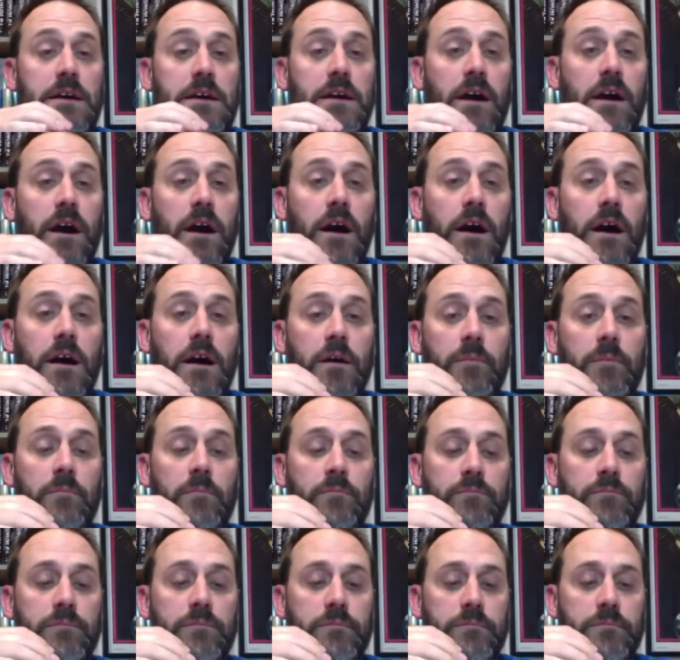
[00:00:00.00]

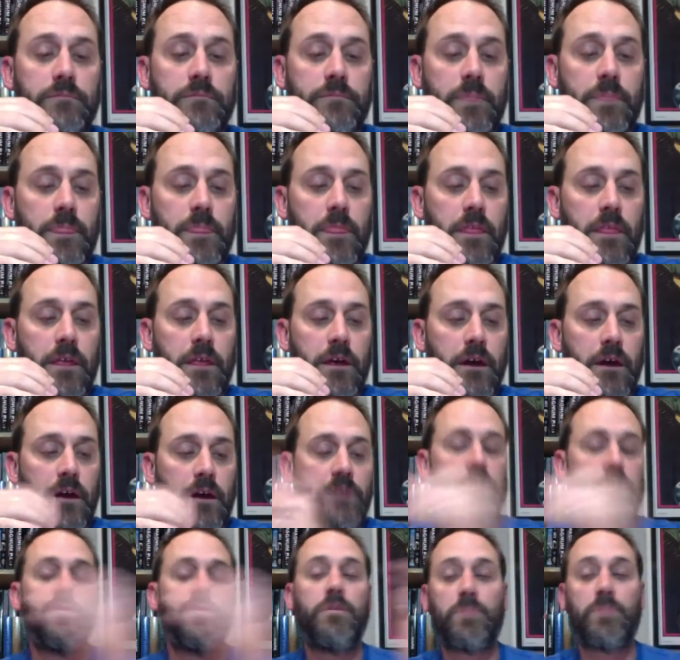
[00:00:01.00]

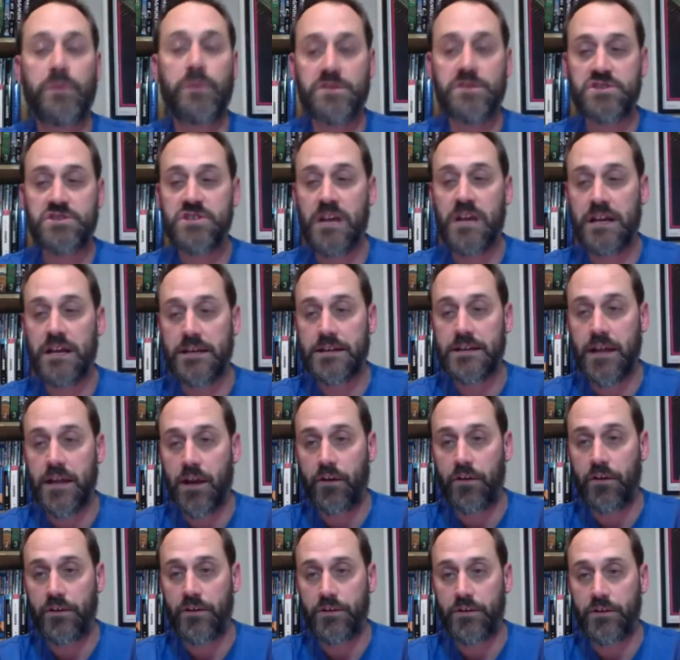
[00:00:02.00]
underappreciated
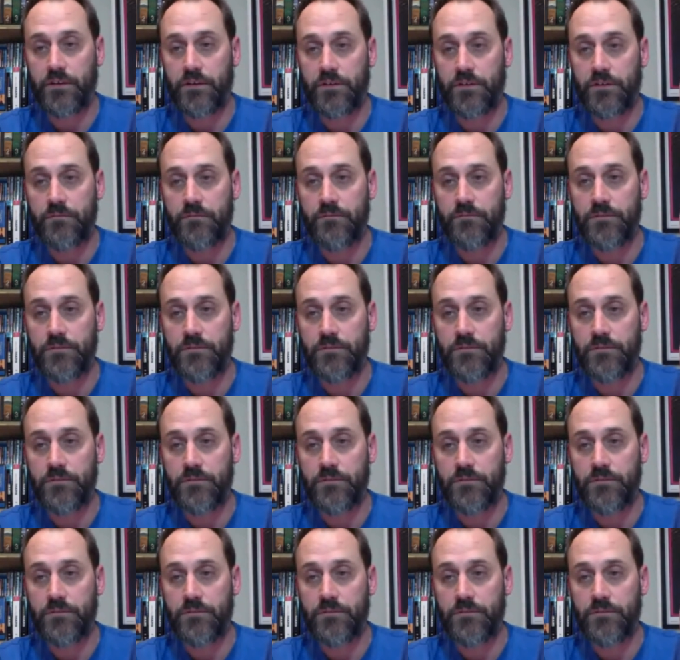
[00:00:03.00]
character,